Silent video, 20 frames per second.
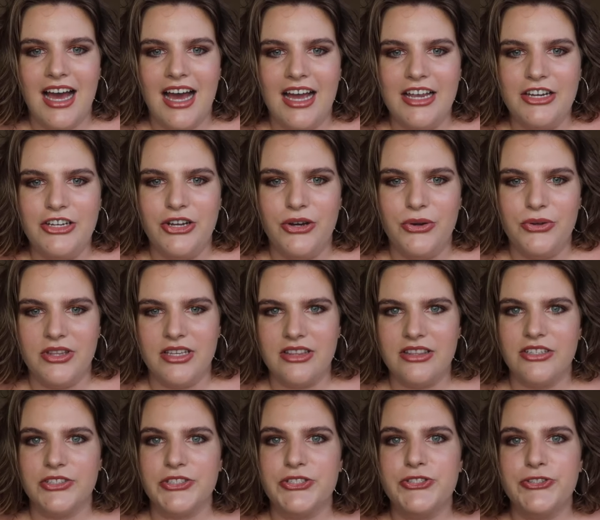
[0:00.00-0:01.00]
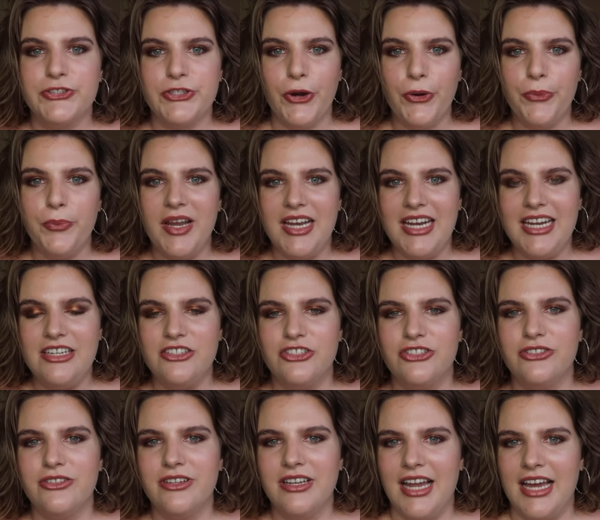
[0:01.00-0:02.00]
I know that there's so many
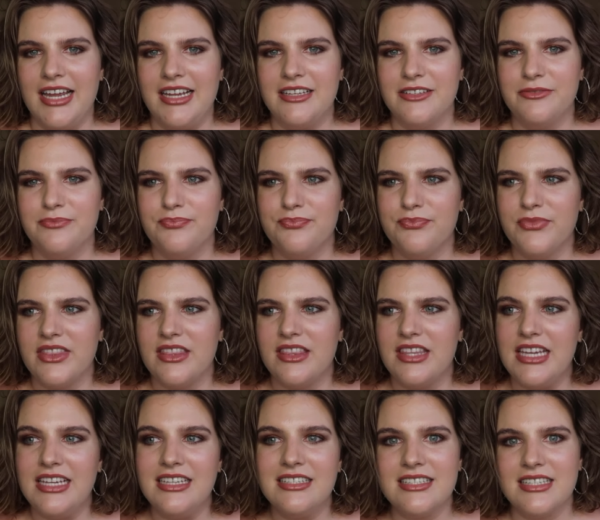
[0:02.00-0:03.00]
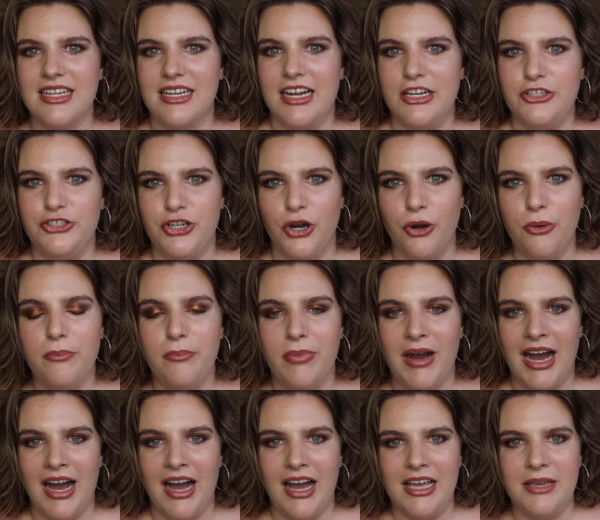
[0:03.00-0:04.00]
like things that I don't
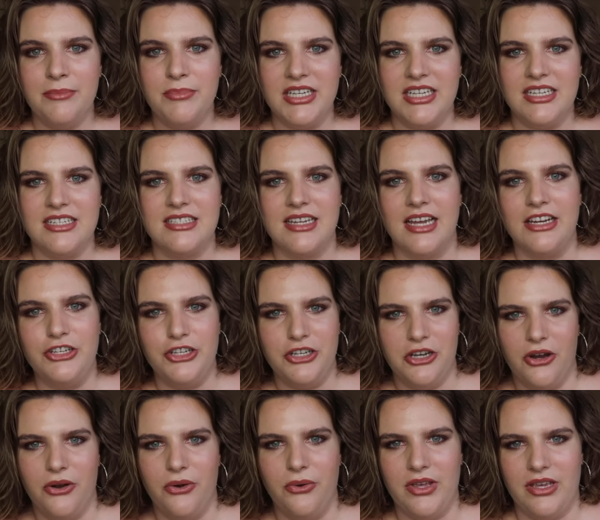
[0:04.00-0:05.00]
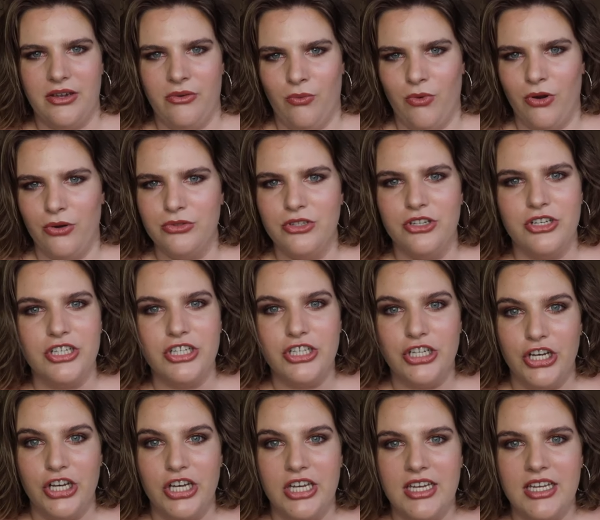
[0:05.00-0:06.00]
buy because I know it won't look
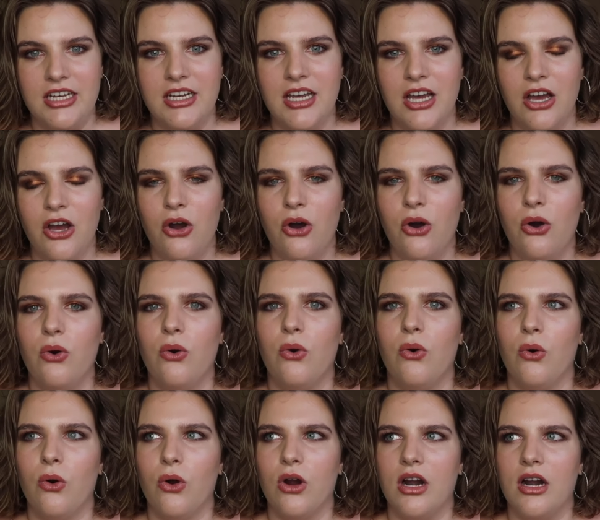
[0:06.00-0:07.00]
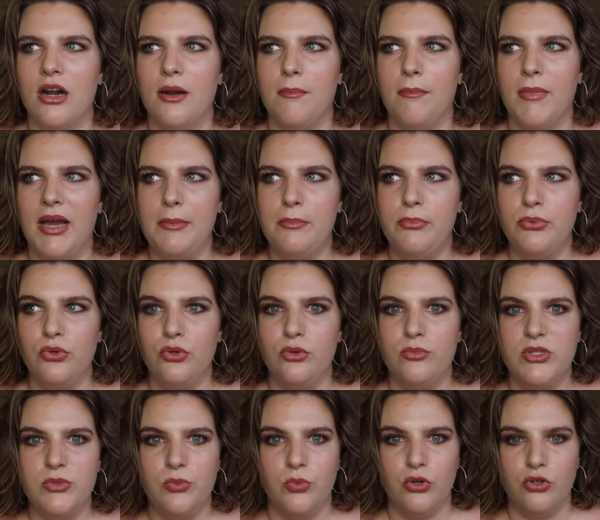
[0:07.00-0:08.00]
good. Or my
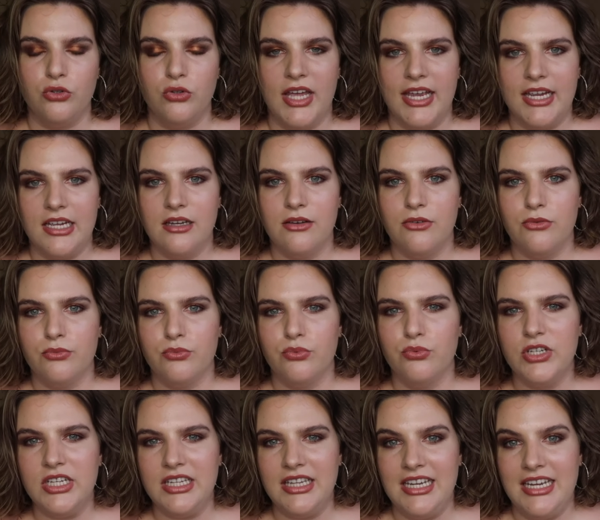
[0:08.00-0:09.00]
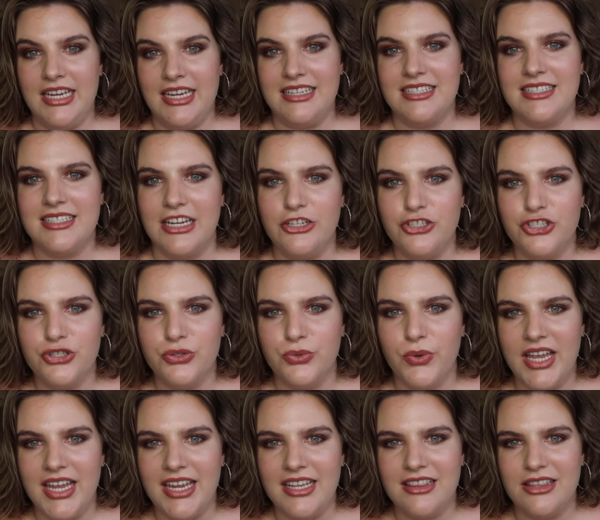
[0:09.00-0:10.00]
boobs will like really
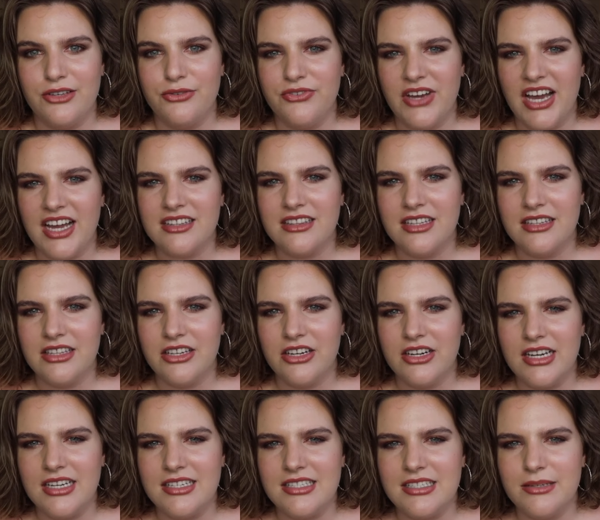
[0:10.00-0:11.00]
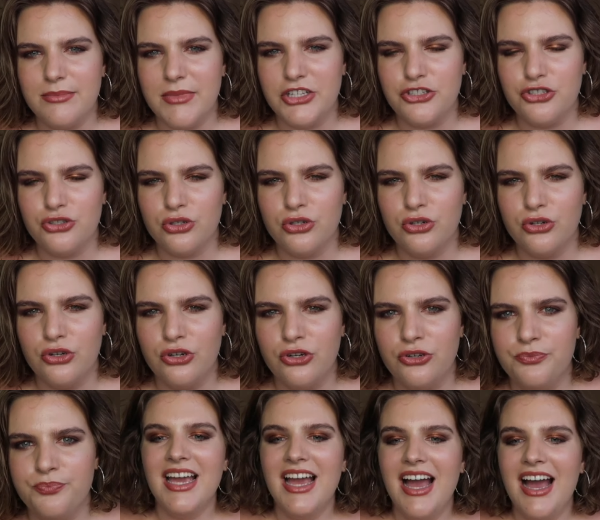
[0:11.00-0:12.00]
accentuate the fact that they're
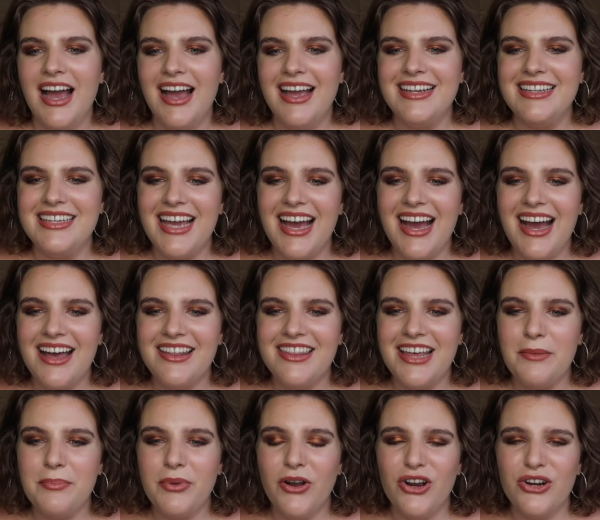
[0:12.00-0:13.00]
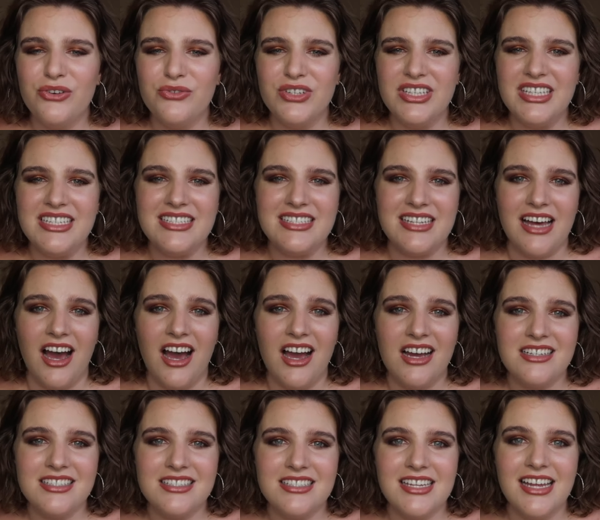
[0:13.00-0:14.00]
asymmetrical. Yeah, that part really
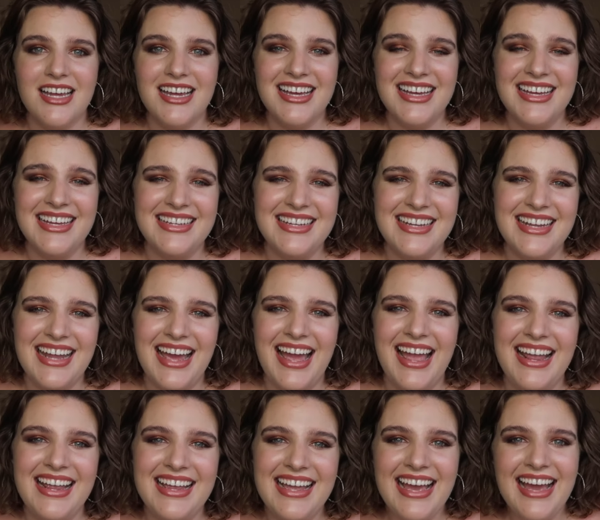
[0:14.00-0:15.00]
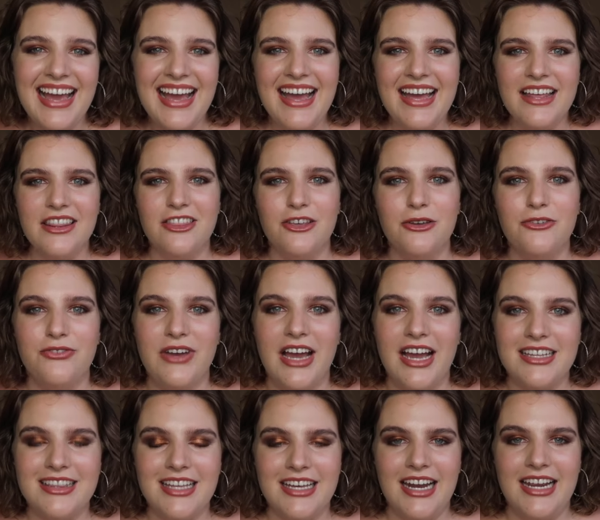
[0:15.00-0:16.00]
sucks. Like the
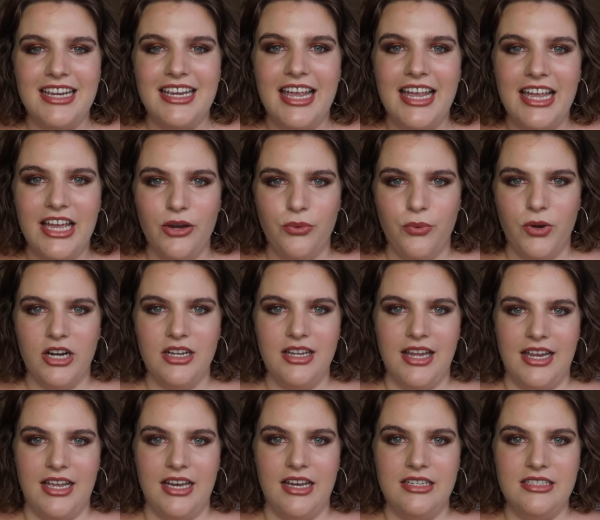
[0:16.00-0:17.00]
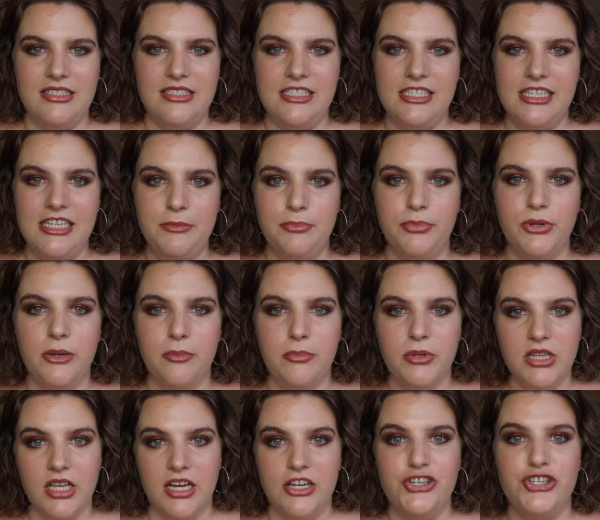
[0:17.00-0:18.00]
fact that I can't wear like a deep
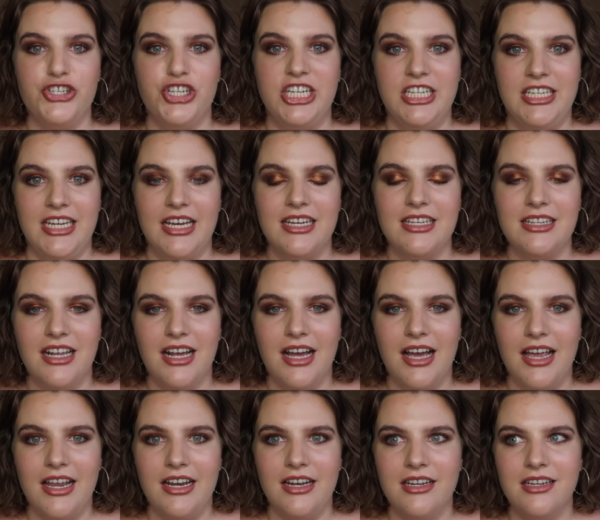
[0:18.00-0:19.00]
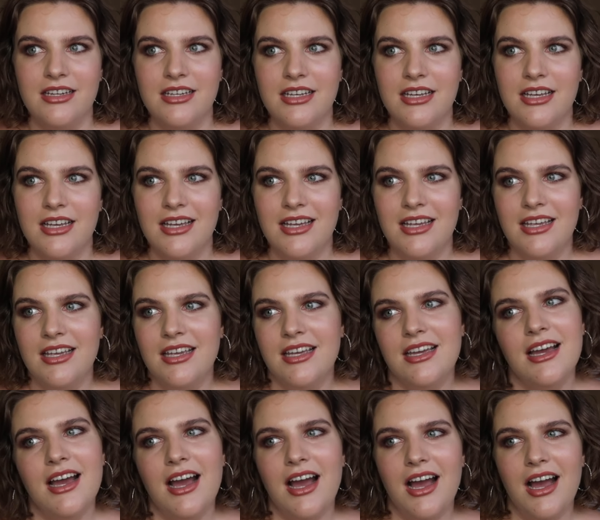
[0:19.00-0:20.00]
plunging neckline.
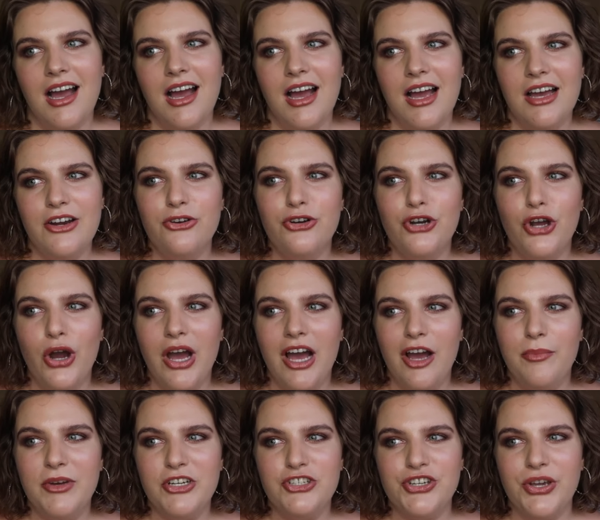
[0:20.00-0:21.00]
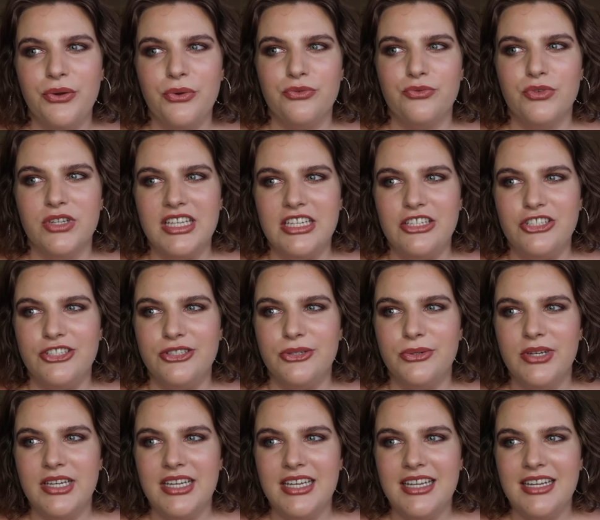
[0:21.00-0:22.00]
I don't know how much I would really
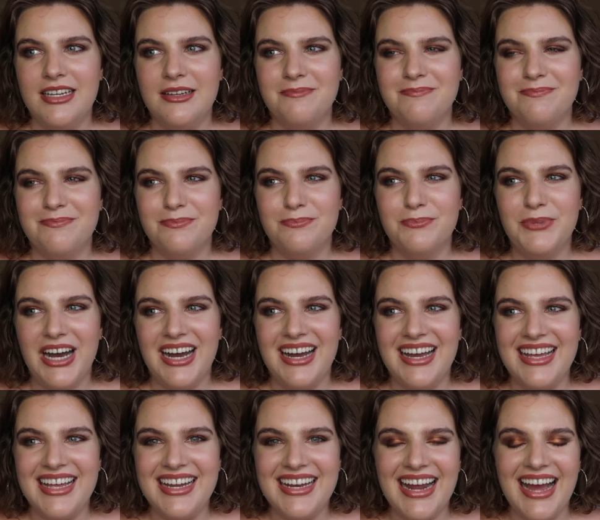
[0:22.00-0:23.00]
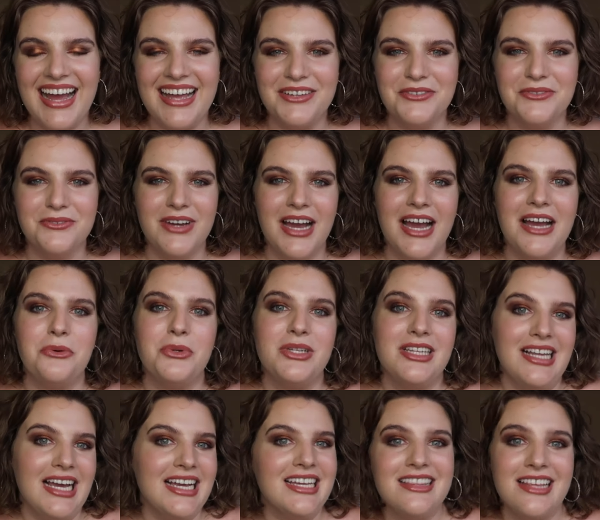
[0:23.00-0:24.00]
do it, but I
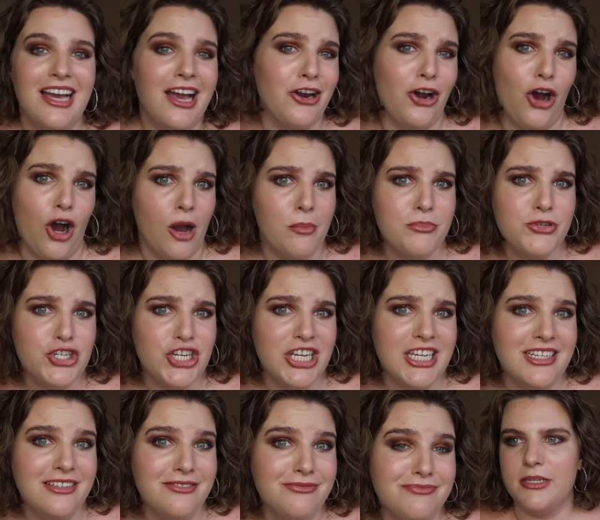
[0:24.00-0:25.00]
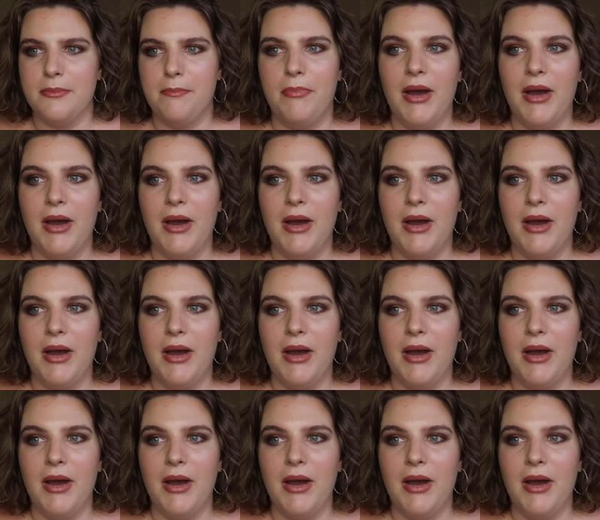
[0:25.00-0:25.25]
would like that option to